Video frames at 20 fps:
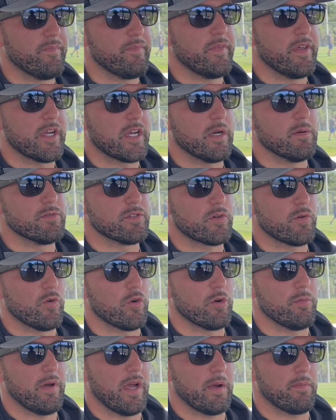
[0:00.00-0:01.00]
it comes to
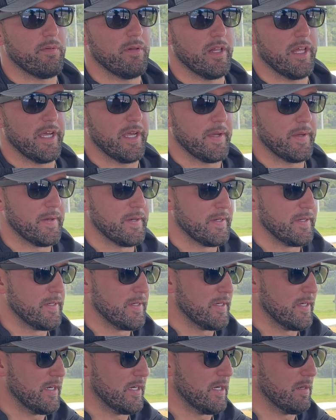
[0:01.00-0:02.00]
quarterback play.
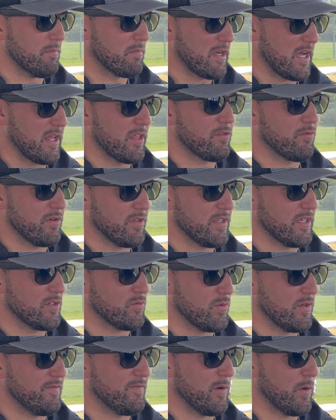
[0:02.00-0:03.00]
Kind of three things
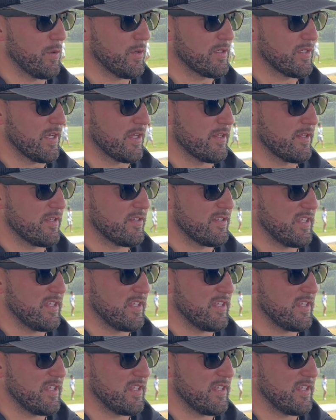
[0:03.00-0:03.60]
we focus on in the